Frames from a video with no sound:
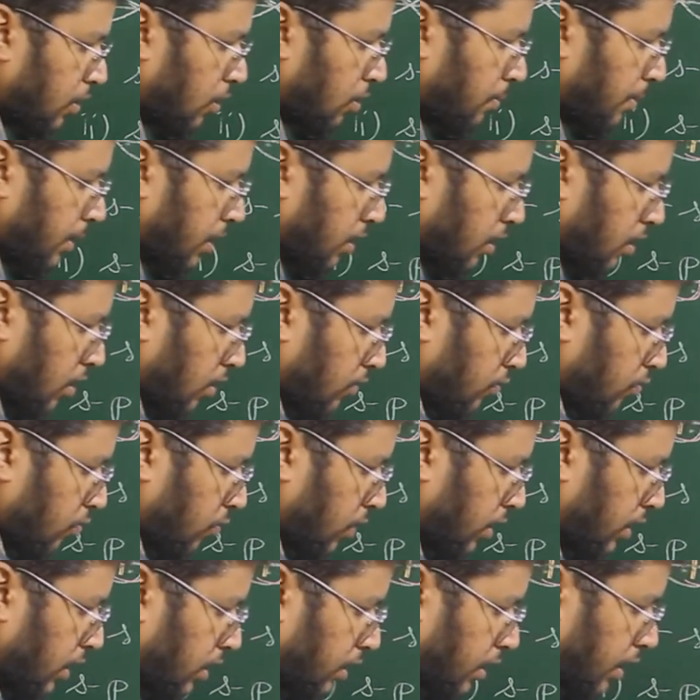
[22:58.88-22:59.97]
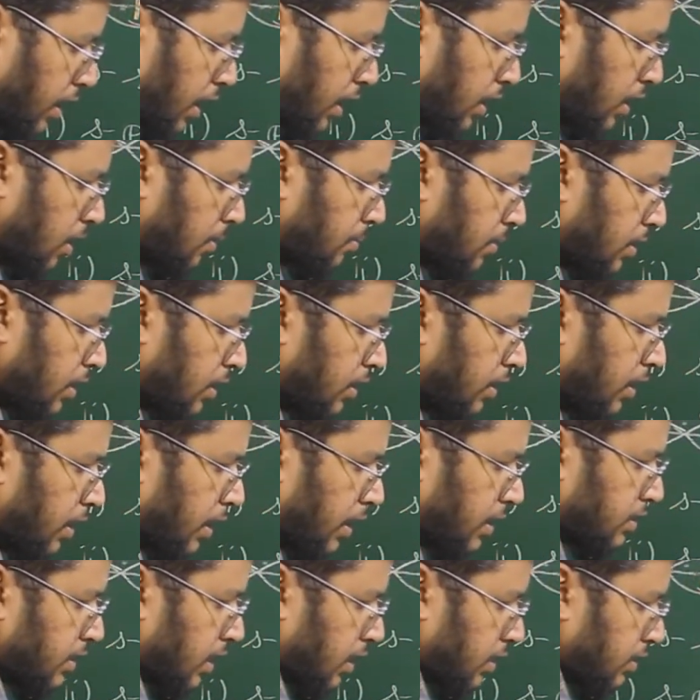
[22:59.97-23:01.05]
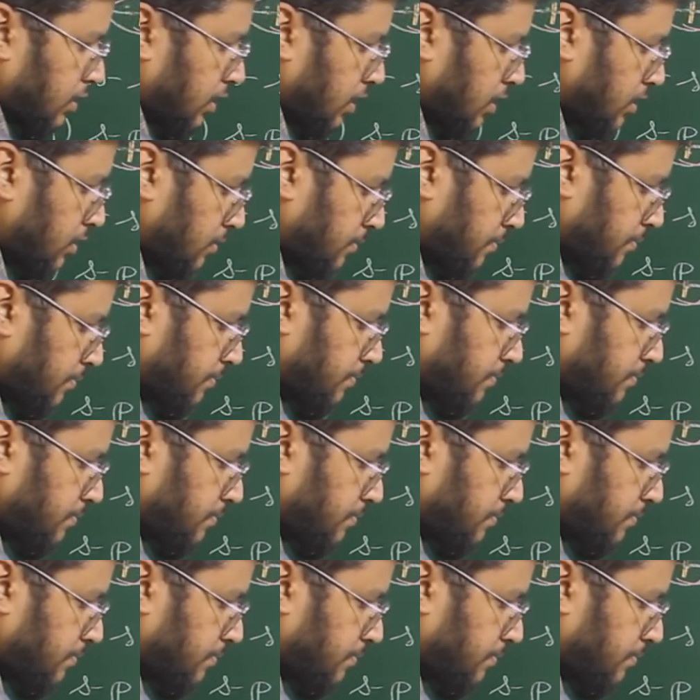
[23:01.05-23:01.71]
p orbital of one other atom in the x-axis.